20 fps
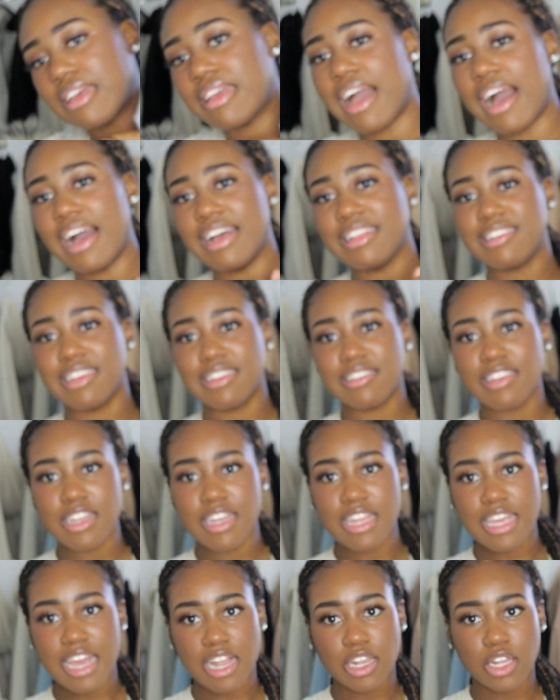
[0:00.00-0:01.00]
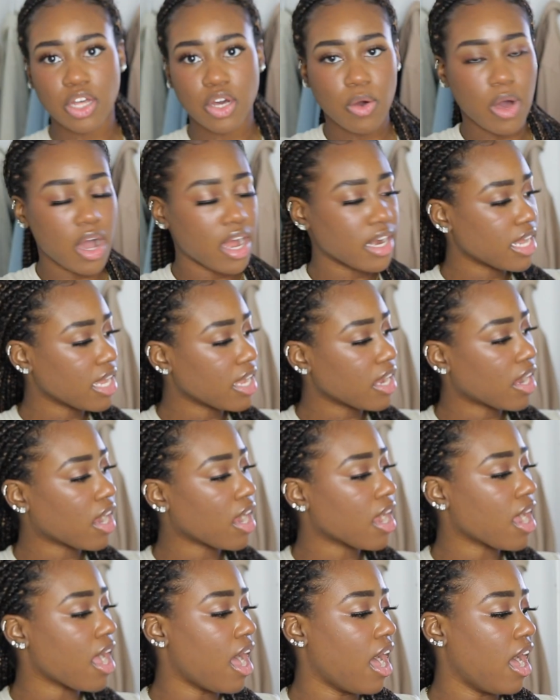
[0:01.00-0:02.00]
Yeah, it says in yellow on
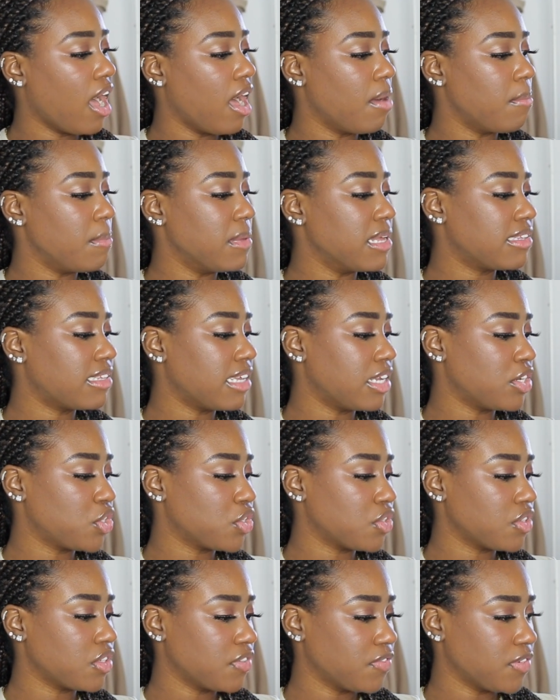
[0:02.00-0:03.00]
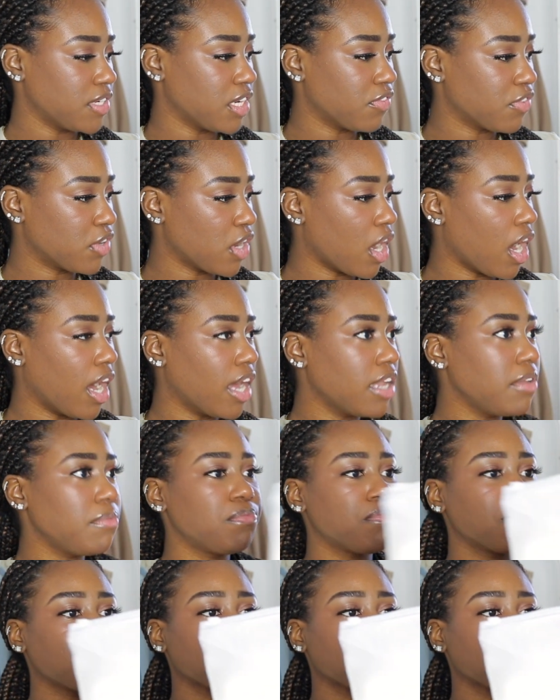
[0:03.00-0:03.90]
here, essentials Fear of God.